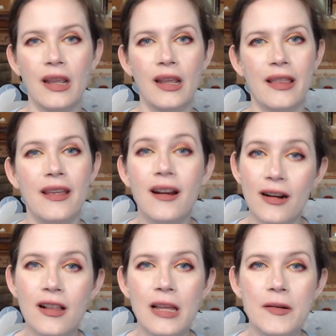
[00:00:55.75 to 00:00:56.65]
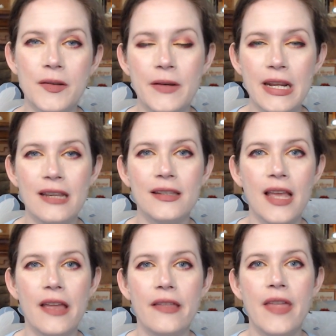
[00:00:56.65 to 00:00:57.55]
And the article I was reading
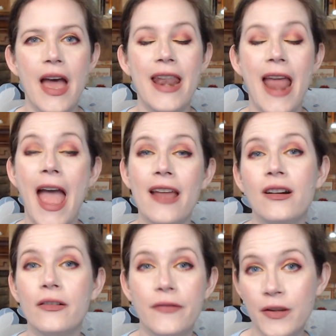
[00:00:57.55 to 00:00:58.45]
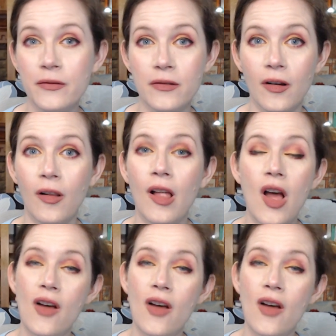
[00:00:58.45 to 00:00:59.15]
said that at her funeral,